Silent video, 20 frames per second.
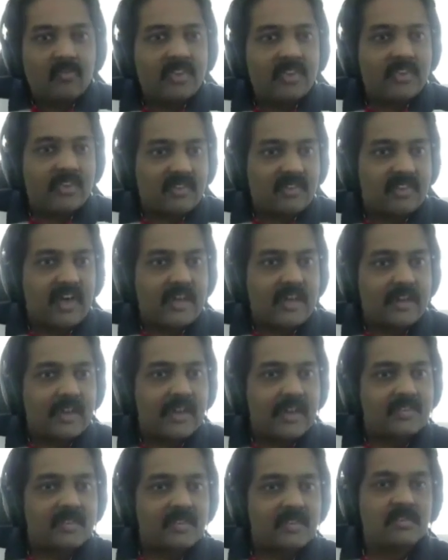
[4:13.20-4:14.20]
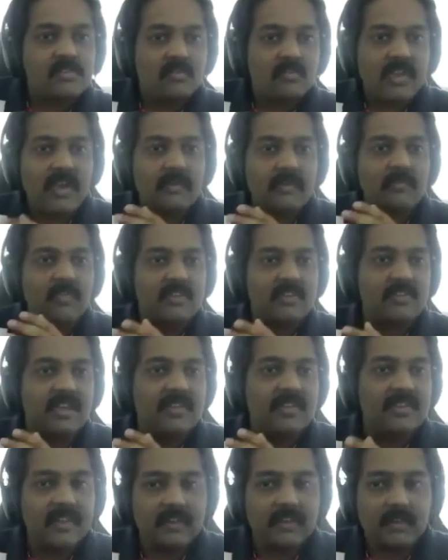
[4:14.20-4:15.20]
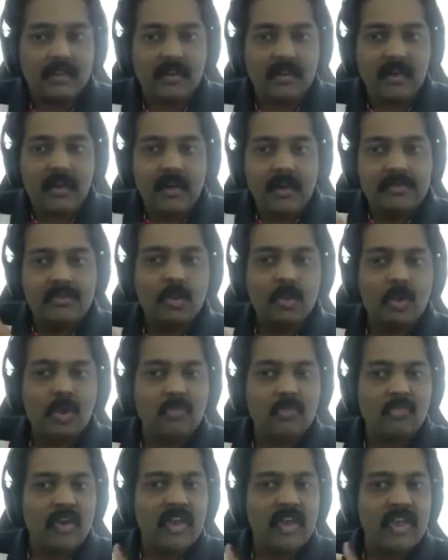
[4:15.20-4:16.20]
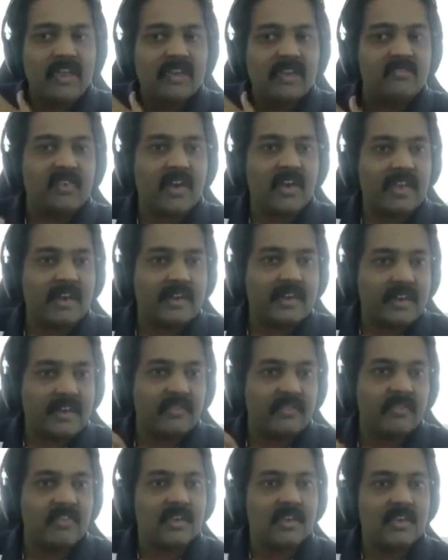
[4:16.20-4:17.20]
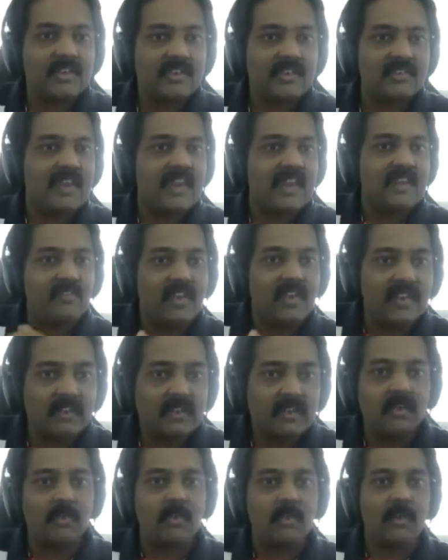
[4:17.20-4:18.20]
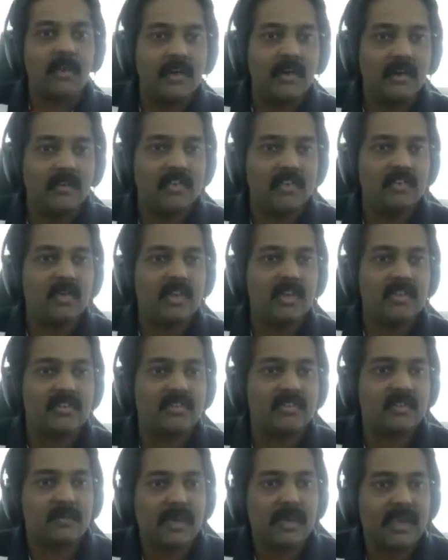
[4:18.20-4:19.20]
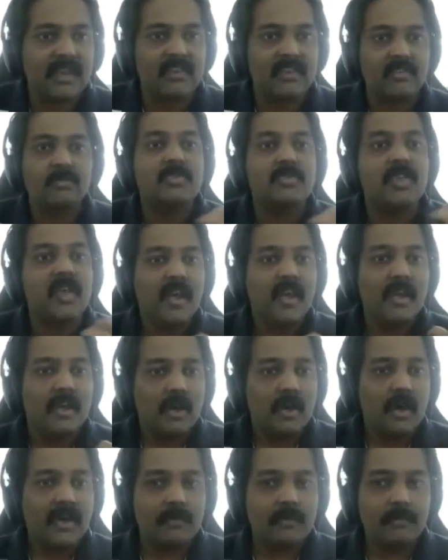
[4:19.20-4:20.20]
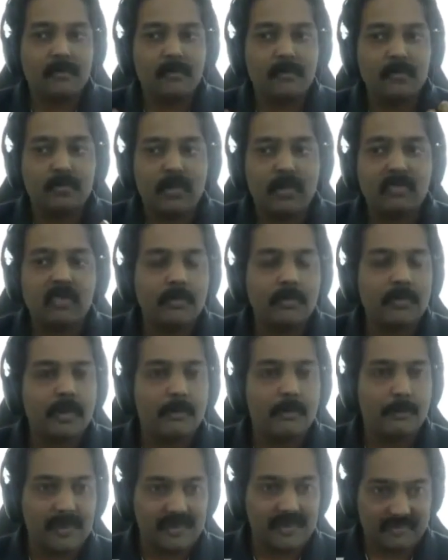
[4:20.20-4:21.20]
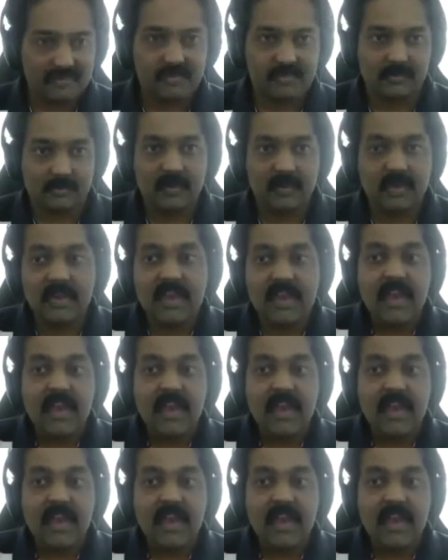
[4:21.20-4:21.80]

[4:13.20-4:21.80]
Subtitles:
with our cases, we see that SoloFi and Firecracker, which are these lightweight virtualization mechanisms, perform the best.